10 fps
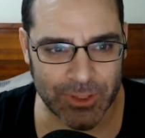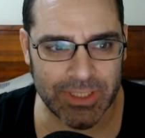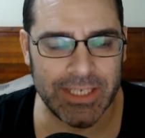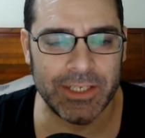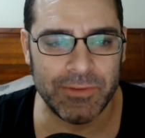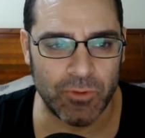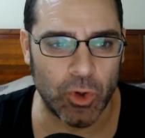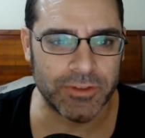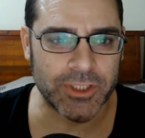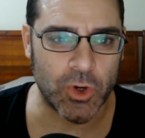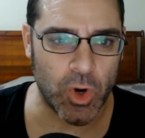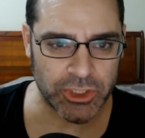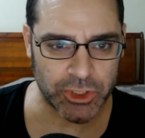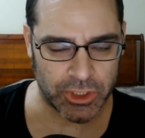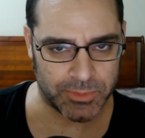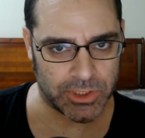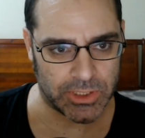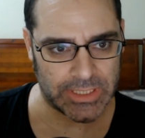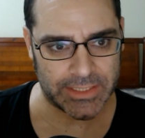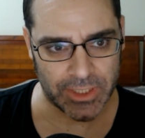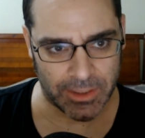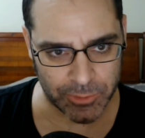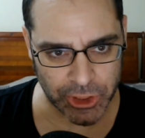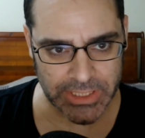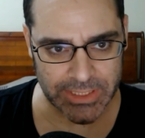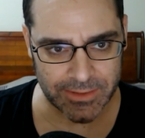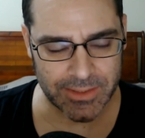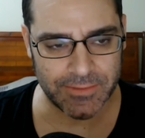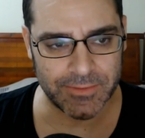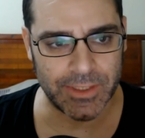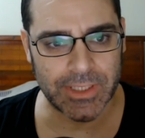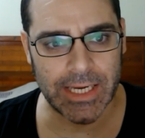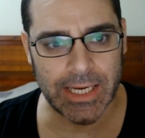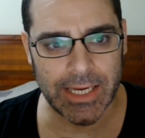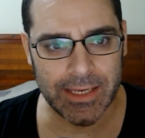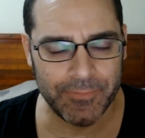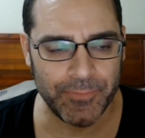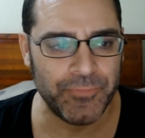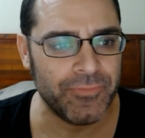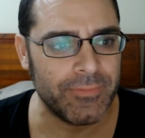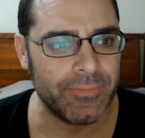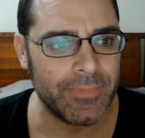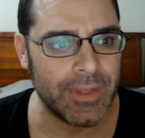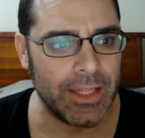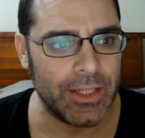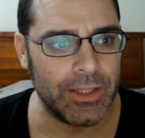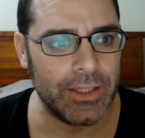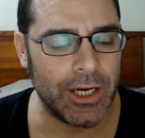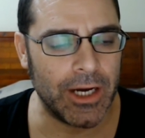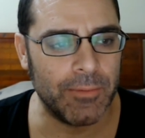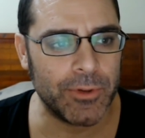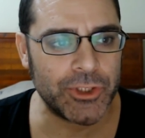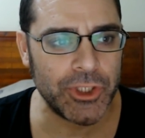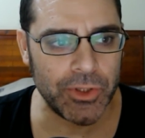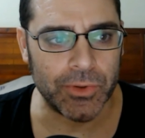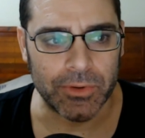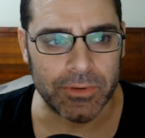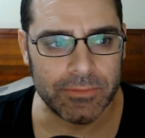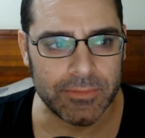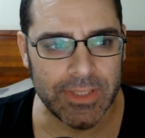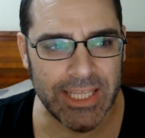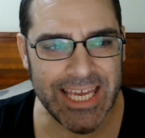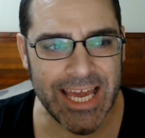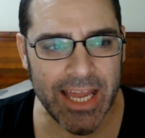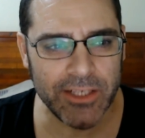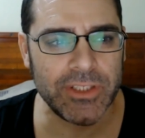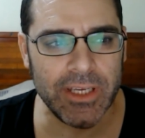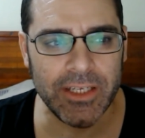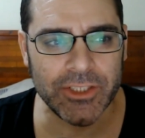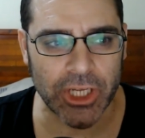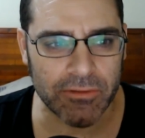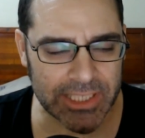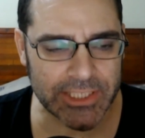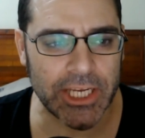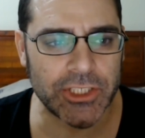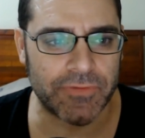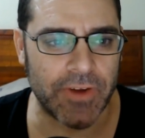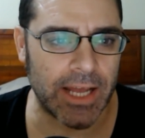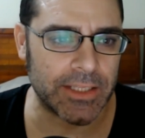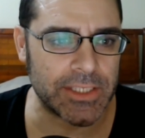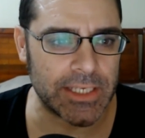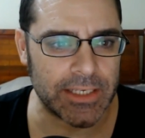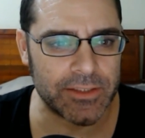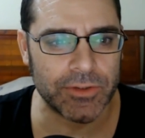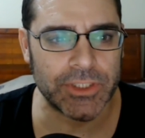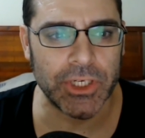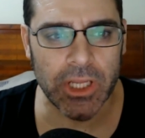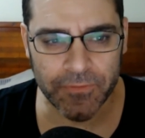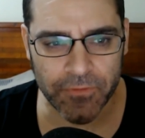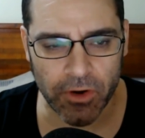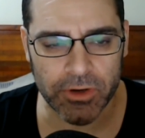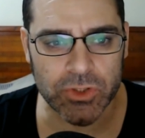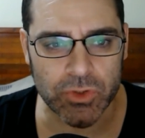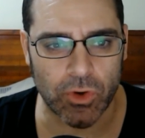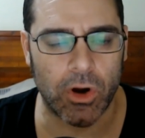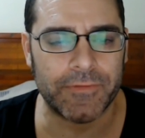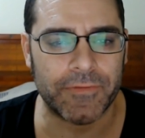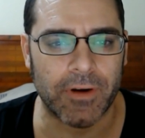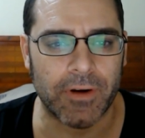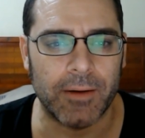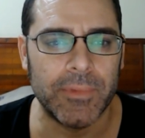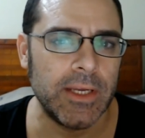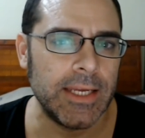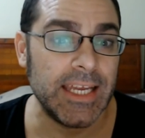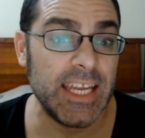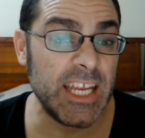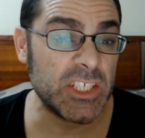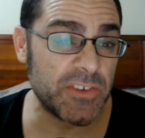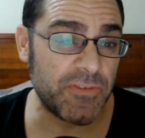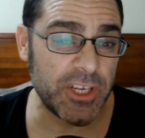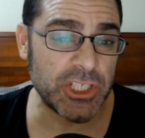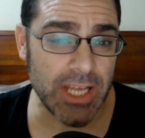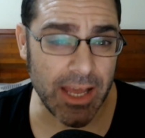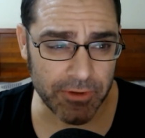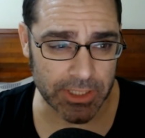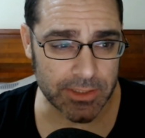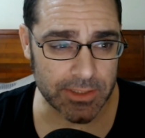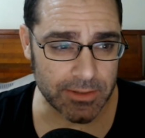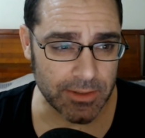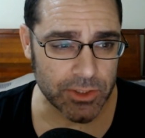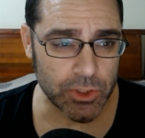It involves questionable assumptions, okay? Number two, the hasty generalization fallacy. So it's an inference drawn from insufficient evidence.